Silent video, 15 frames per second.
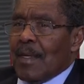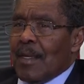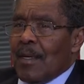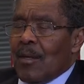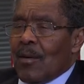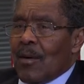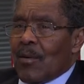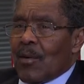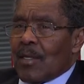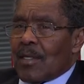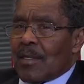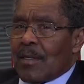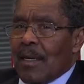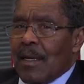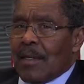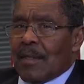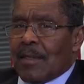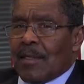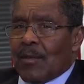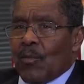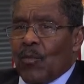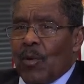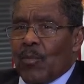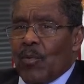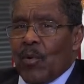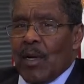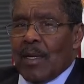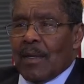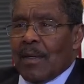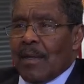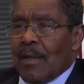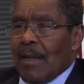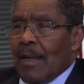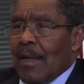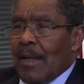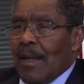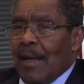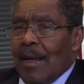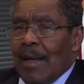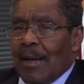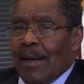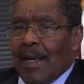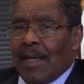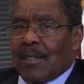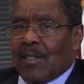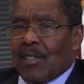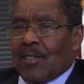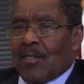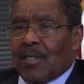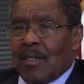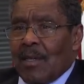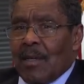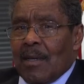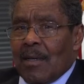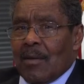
You know, there was at one point Lexis,